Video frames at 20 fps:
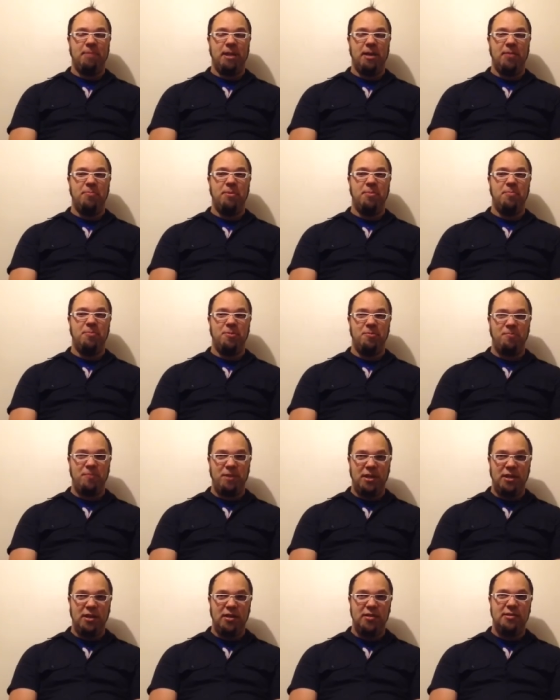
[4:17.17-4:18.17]
I remember
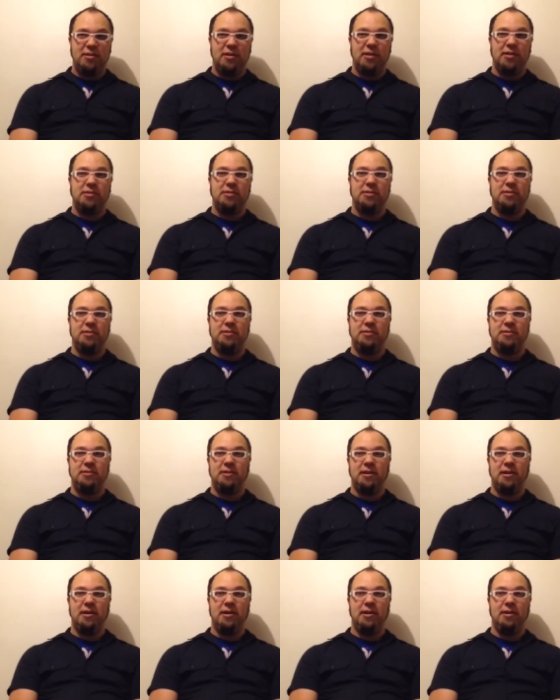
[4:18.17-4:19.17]
being in Texas
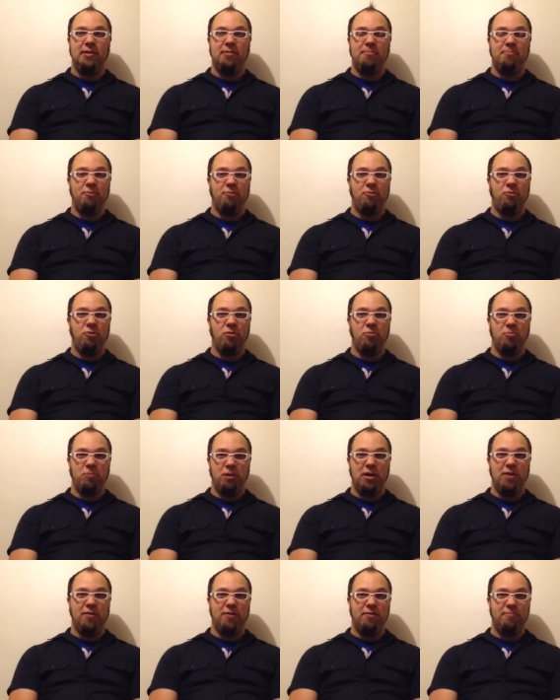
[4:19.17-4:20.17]

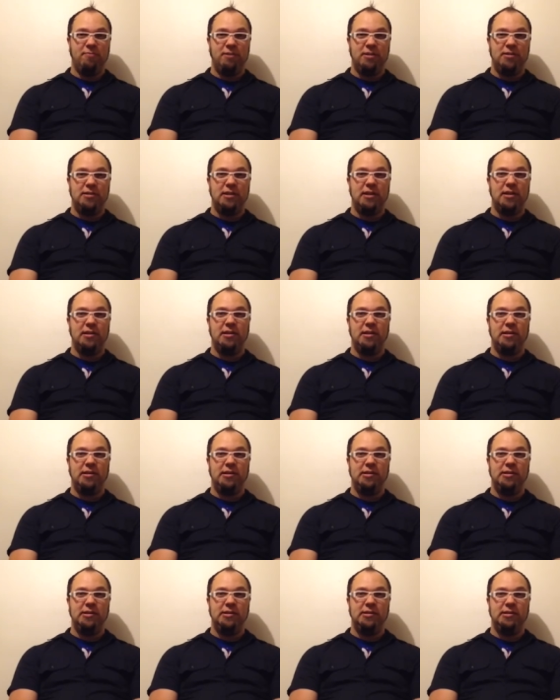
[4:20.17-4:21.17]
when I decided that
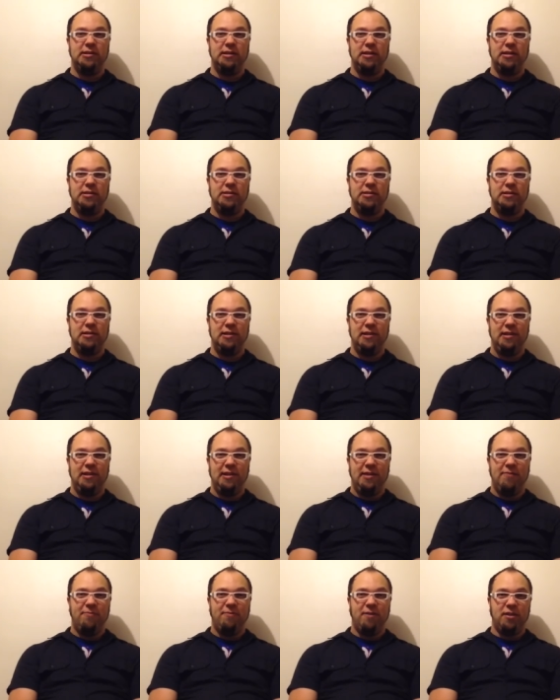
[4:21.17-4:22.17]
the disease
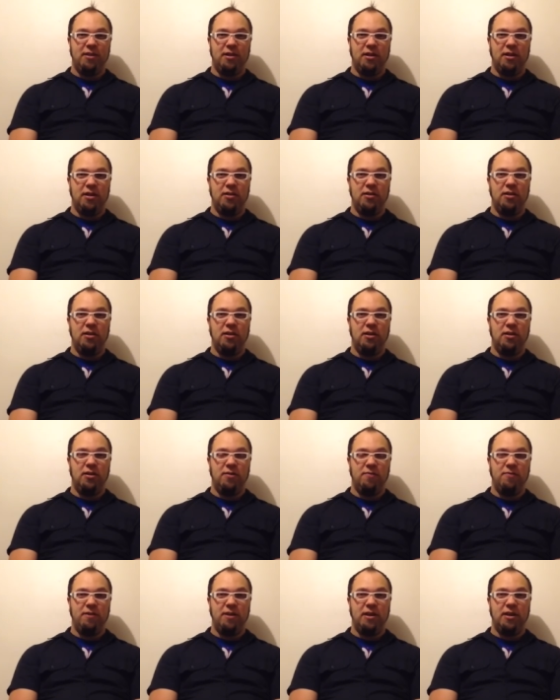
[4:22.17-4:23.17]
had finally gone long
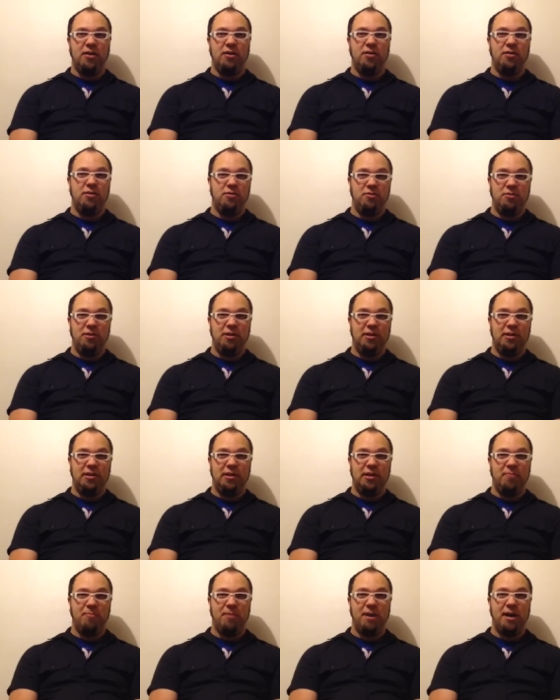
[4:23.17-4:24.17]
enough and I couldn't do
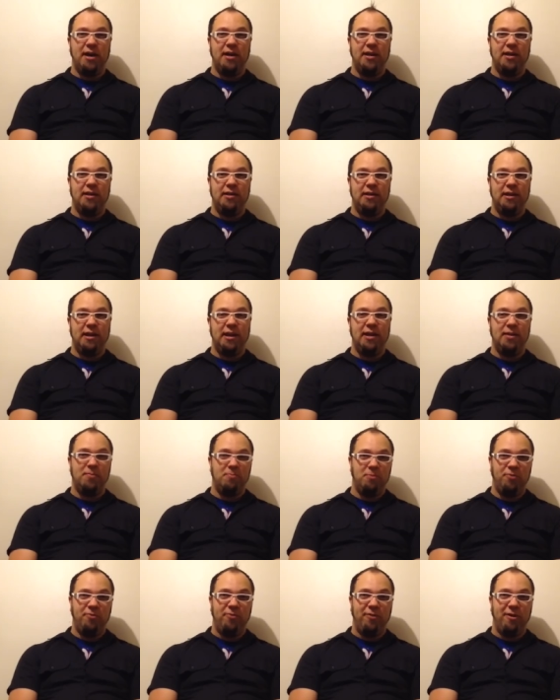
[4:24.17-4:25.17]
anything about it, and I had to
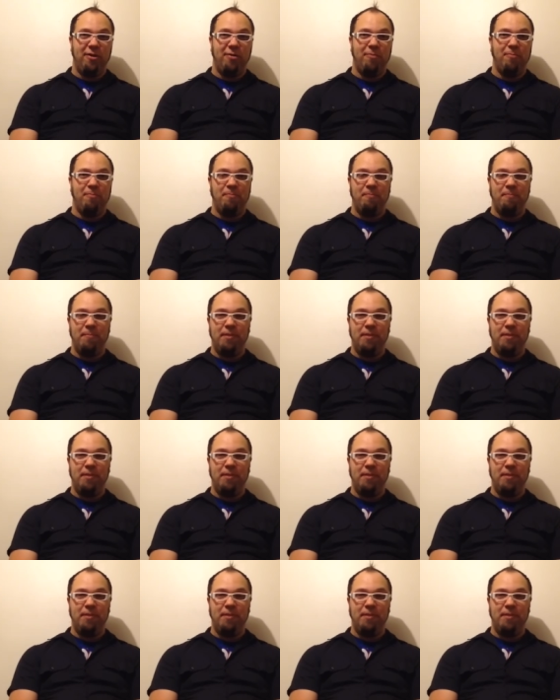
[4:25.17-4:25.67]
move home.